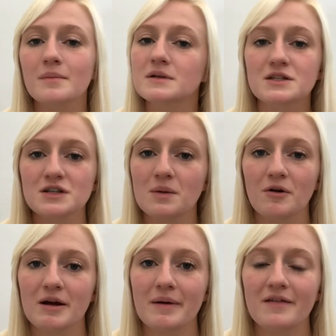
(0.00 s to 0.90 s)
so don't
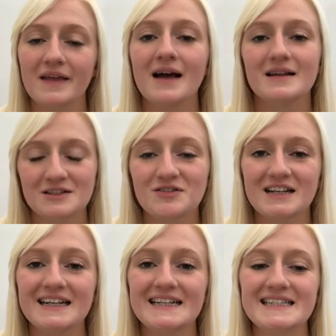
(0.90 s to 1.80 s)
worry about that. It's
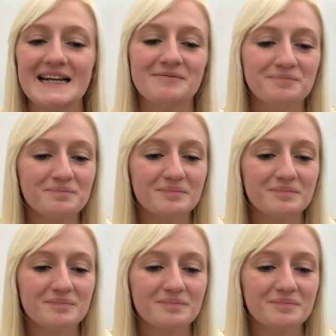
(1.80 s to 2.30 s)
really easy.